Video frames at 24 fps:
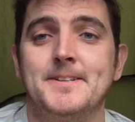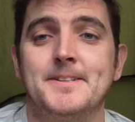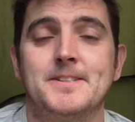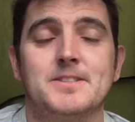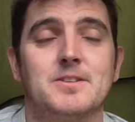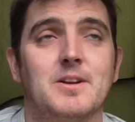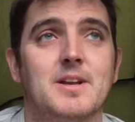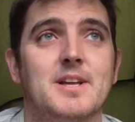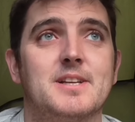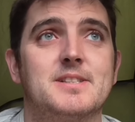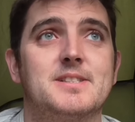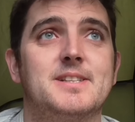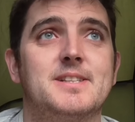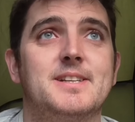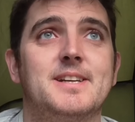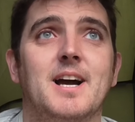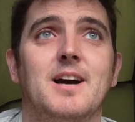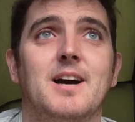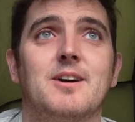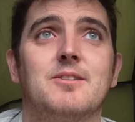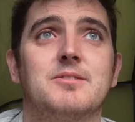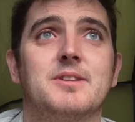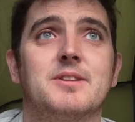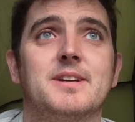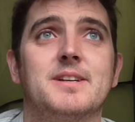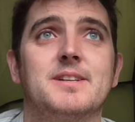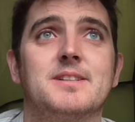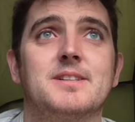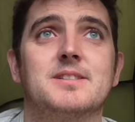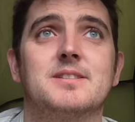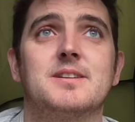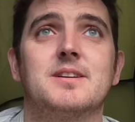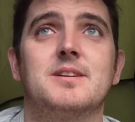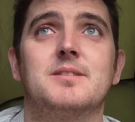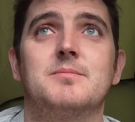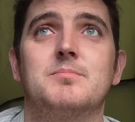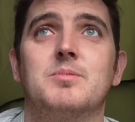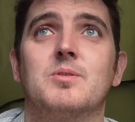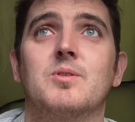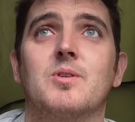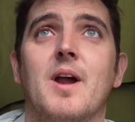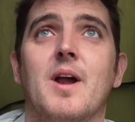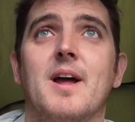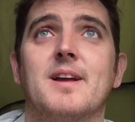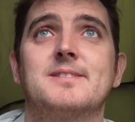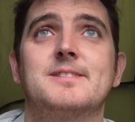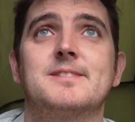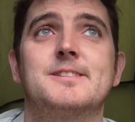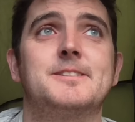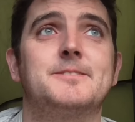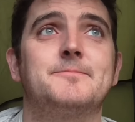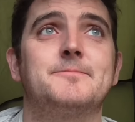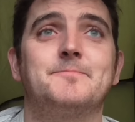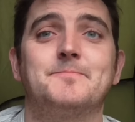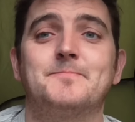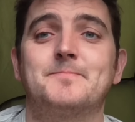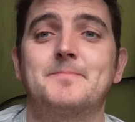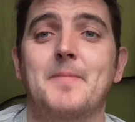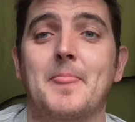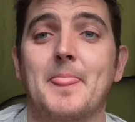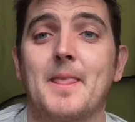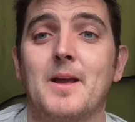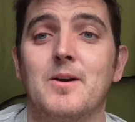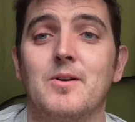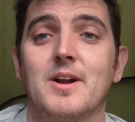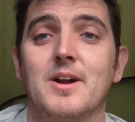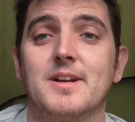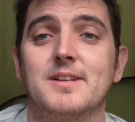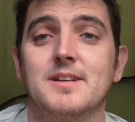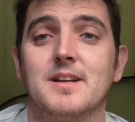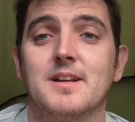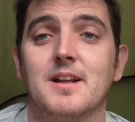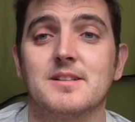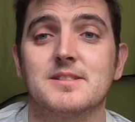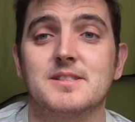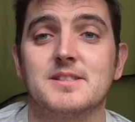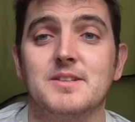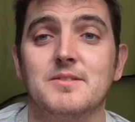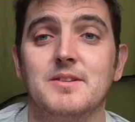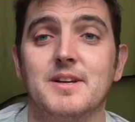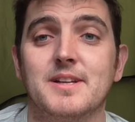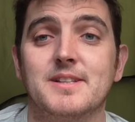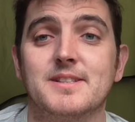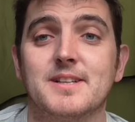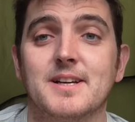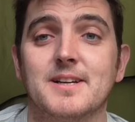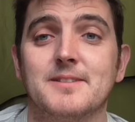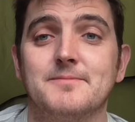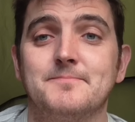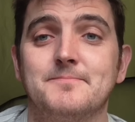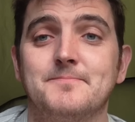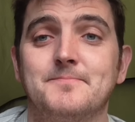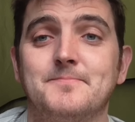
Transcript: So let's see how things progress. Alright, I'll see you later.